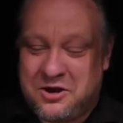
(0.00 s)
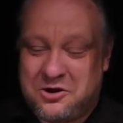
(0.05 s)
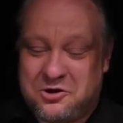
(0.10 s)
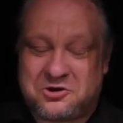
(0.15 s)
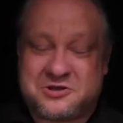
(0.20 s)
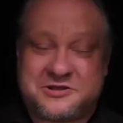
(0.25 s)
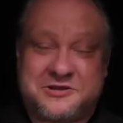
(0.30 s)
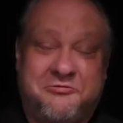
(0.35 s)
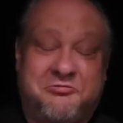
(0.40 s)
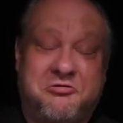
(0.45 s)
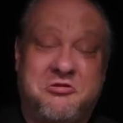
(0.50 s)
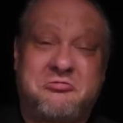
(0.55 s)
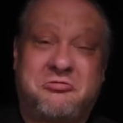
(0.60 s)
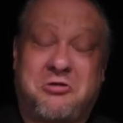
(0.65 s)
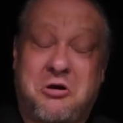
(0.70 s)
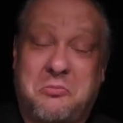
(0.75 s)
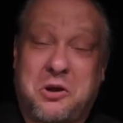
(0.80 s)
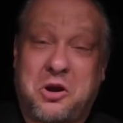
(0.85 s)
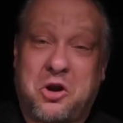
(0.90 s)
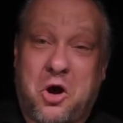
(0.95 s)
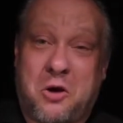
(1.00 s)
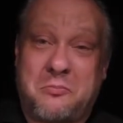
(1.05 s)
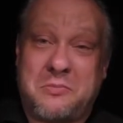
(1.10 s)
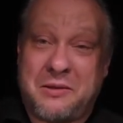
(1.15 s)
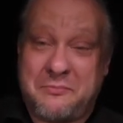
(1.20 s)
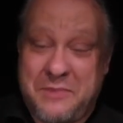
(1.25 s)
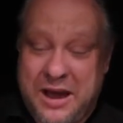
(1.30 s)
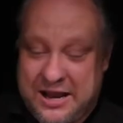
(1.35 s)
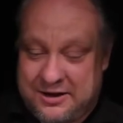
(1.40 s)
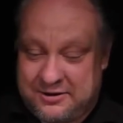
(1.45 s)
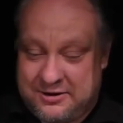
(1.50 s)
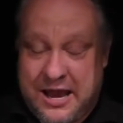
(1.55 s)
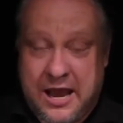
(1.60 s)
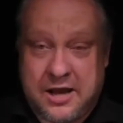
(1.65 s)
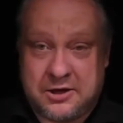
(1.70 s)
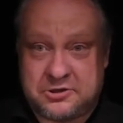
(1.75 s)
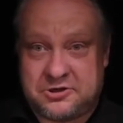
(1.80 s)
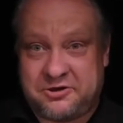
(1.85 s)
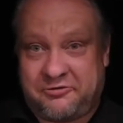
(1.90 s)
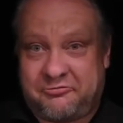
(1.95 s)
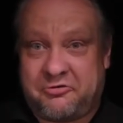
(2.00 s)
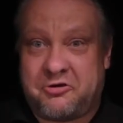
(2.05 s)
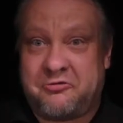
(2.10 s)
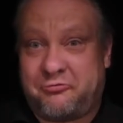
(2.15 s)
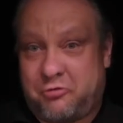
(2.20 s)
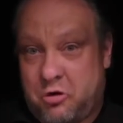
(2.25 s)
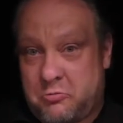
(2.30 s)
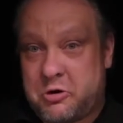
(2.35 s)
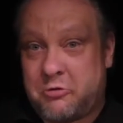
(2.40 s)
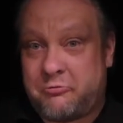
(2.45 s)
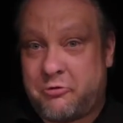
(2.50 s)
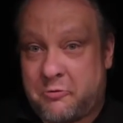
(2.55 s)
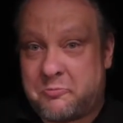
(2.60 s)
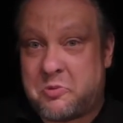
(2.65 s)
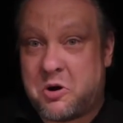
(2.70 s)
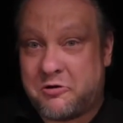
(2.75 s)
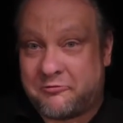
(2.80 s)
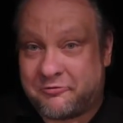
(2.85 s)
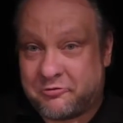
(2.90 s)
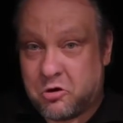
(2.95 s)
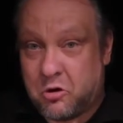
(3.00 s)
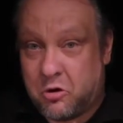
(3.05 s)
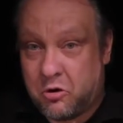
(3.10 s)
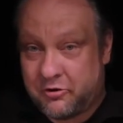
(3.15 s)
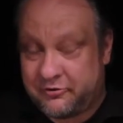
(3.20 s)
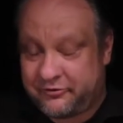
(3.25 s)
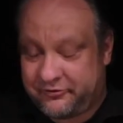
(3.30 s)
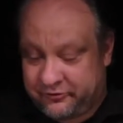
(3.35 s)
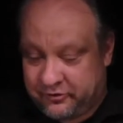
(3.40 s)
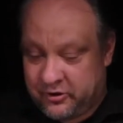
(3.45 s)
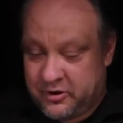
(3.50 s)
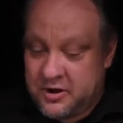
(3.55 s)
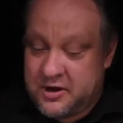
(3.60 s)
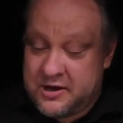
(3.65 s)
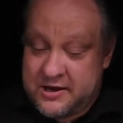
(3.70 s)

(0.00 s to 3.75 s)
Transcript: looks different from a normal man and different from a robber, of course.